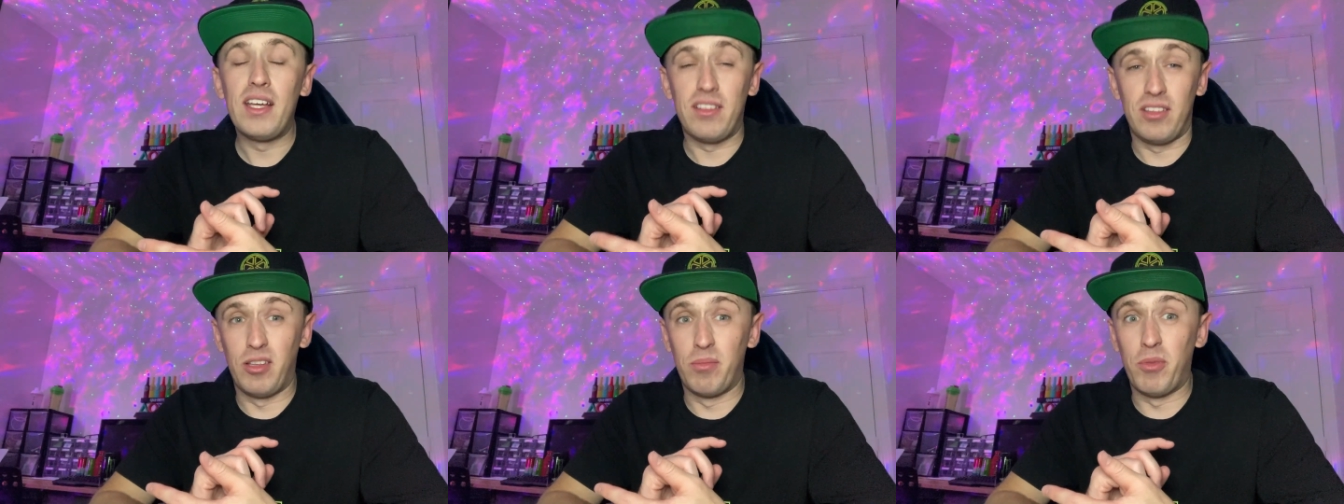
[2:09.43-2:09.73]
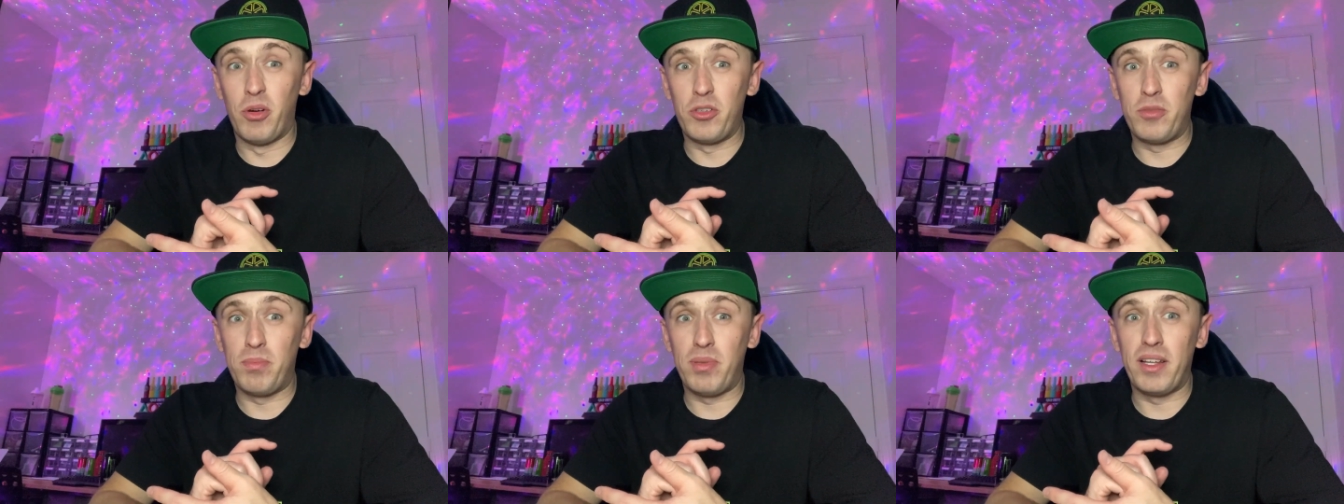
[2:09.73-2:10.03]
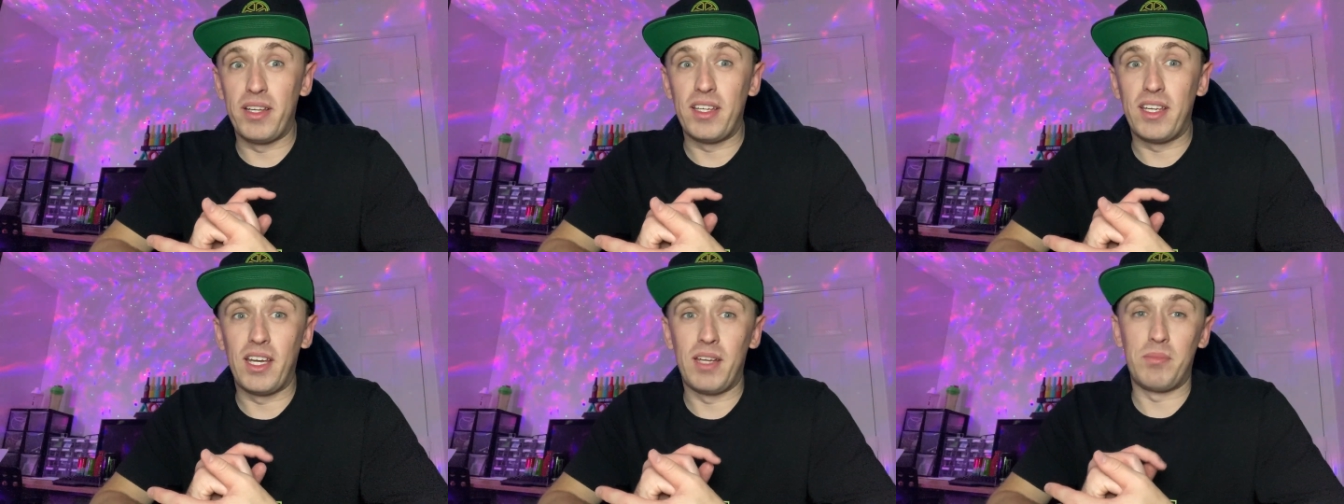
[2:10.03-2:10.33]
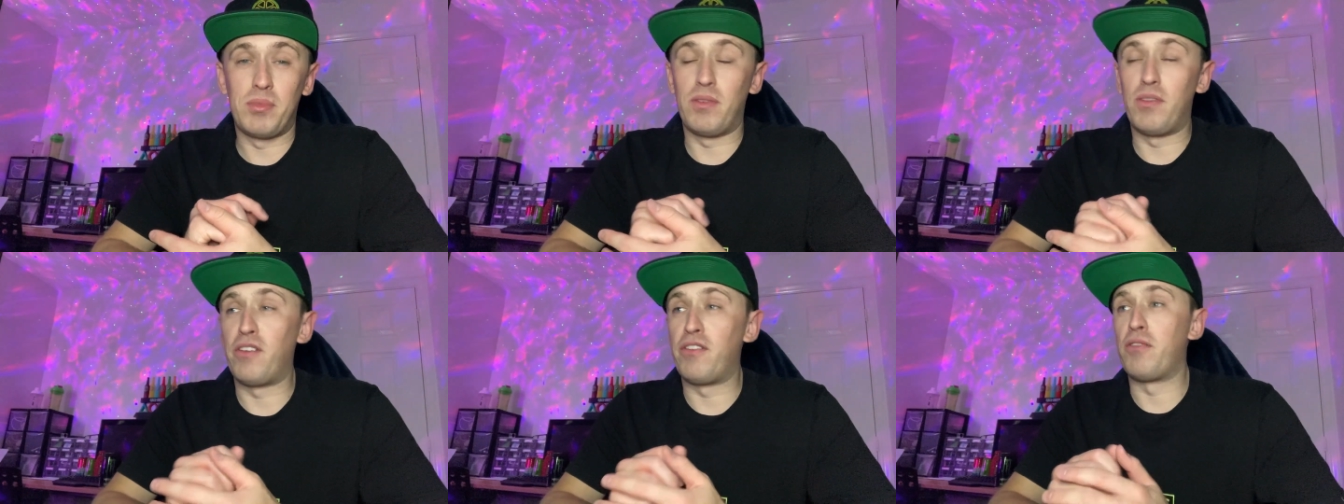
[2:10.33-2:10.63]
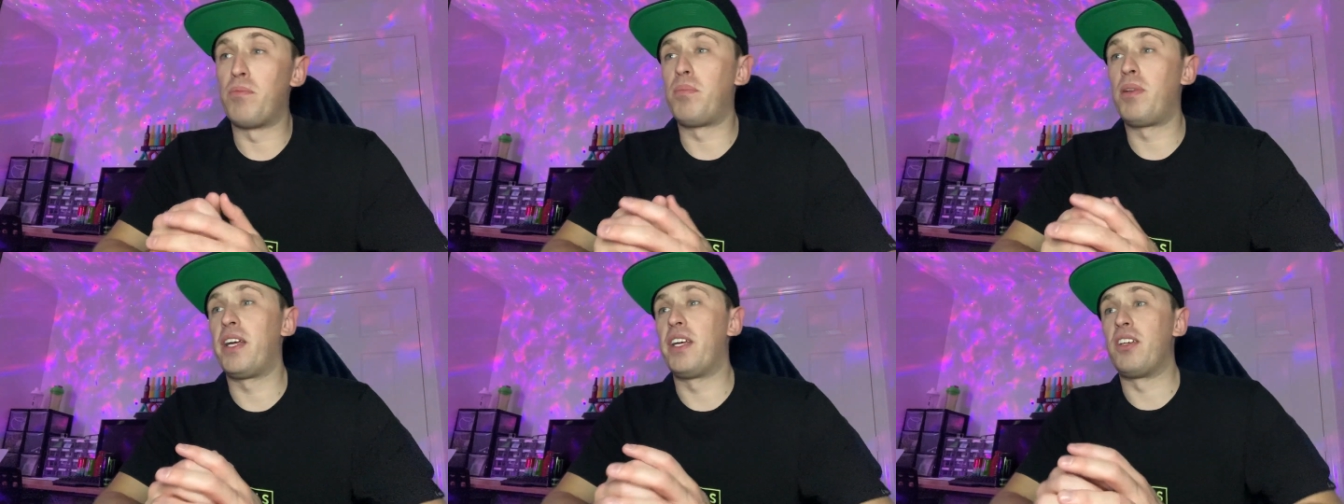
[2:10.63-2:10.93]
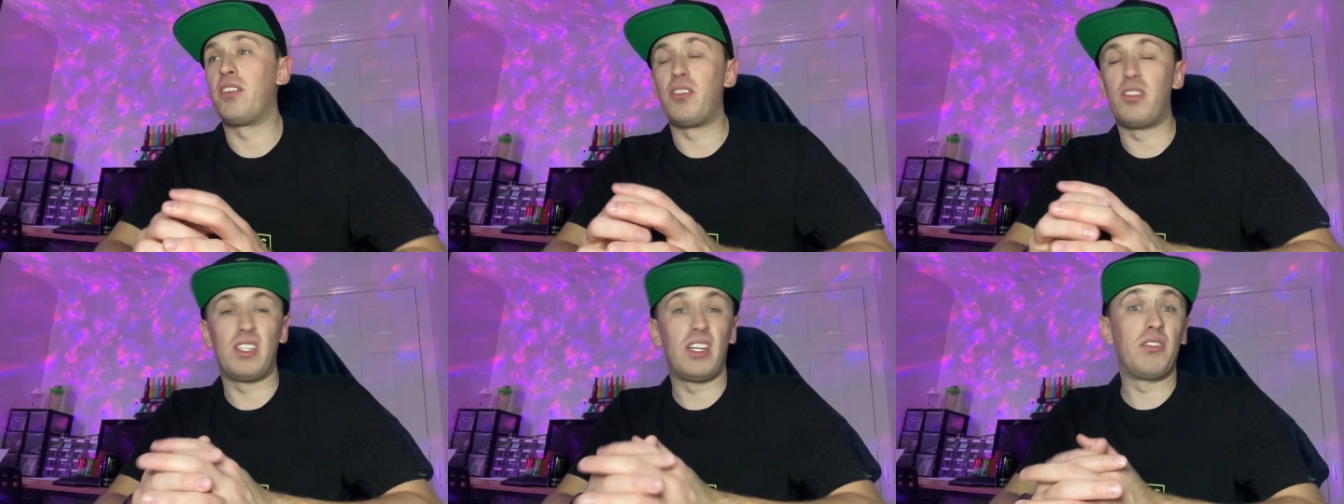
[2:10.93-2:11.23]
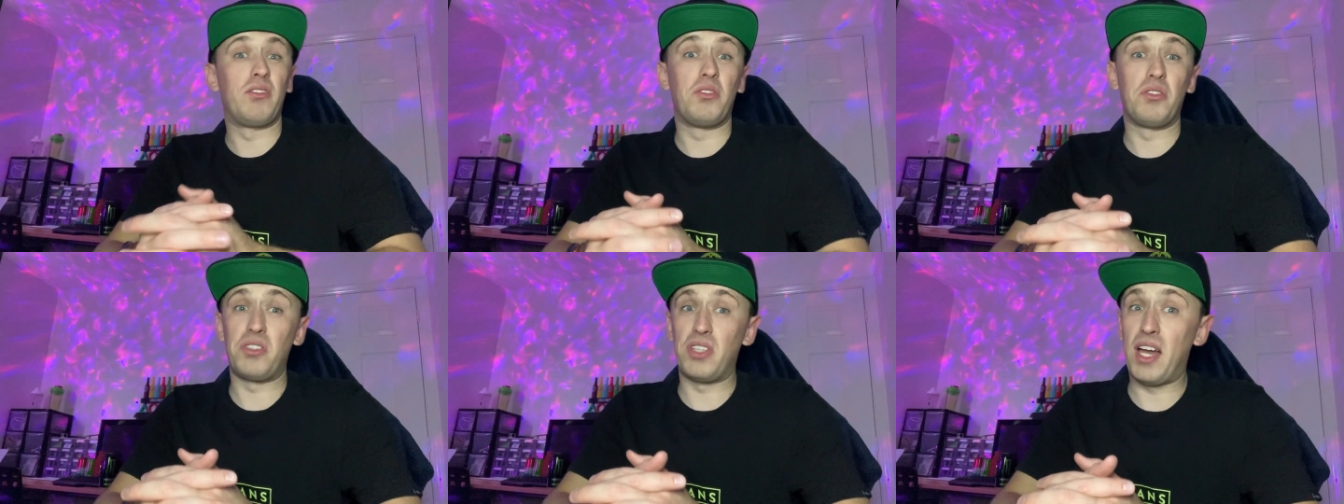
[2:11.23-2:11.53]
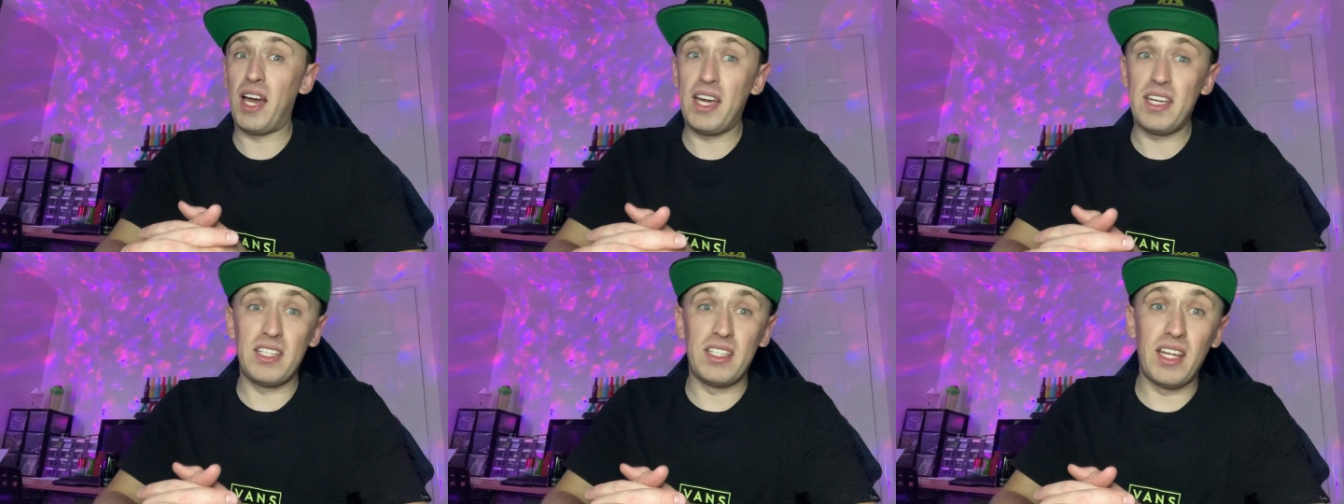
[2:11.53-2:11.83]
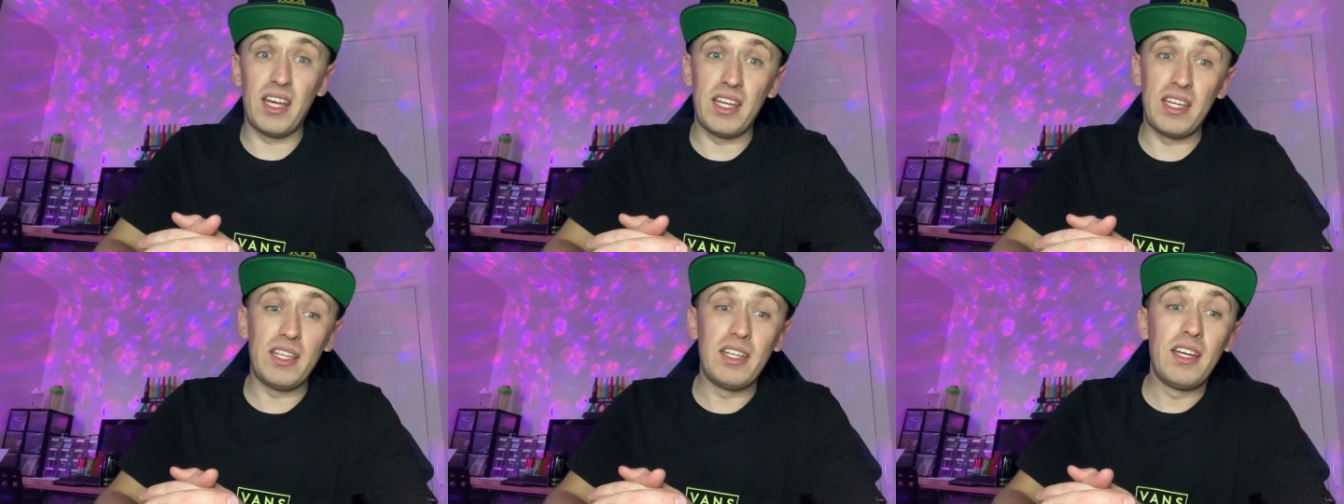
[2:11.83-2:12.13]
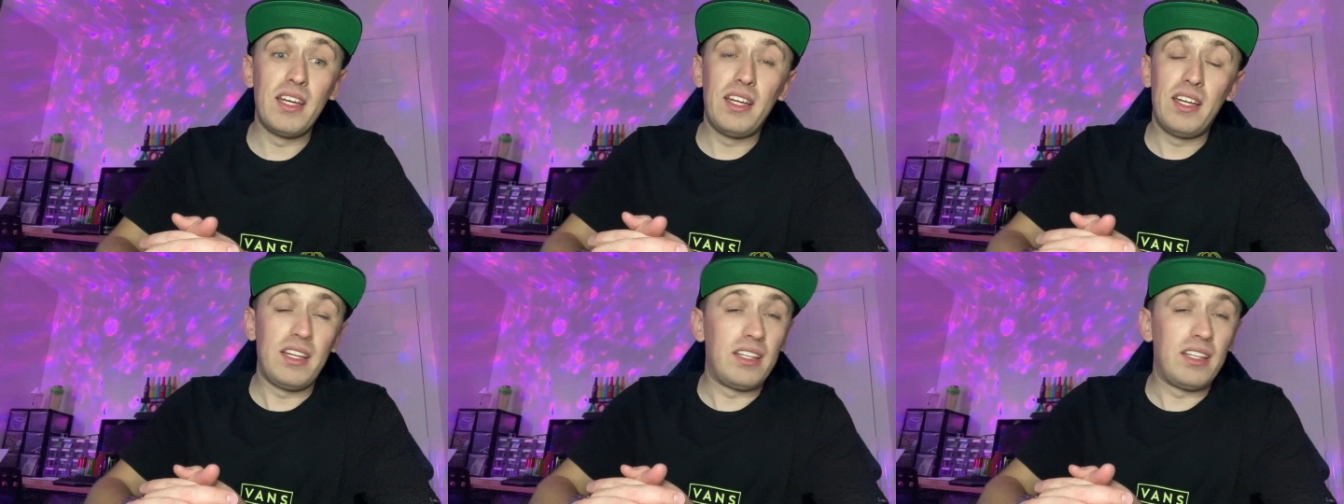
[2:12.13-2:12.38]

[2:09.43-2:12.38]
the most play games I've ever played because they were just a heyday,